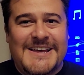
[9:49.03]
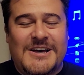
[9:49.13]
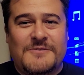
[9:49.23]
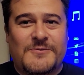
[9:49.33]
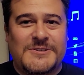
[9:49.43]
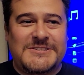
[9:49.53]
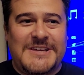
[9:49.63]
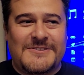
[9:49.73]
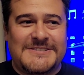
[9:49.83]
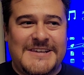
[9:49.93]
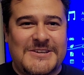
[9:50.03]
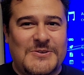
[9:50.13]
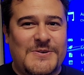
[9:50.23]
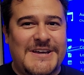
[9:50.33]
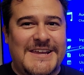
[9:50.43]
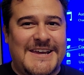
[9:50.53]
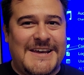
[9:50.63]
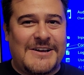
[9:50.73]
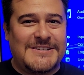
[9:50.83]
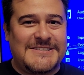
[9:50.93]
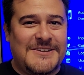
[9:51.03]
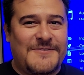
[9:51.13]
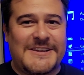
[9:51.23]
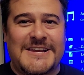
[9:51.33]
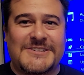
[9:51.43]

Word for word: unfortunately i was like you know what I- i'm gonna see if i could